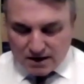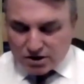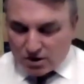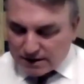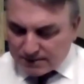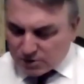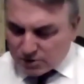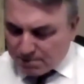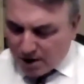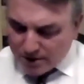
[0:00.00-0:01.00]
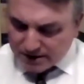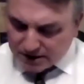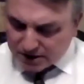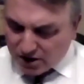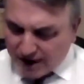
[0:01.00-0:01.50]
So the difference between the poet and
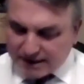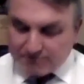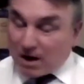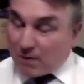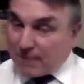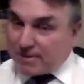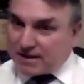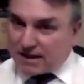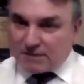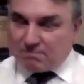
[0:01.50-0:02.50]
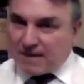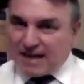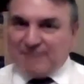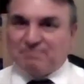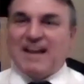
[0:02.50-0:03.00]
the scientist, by the way, which doesn't
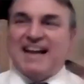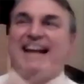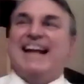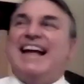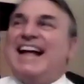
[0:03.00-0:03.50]
mean. but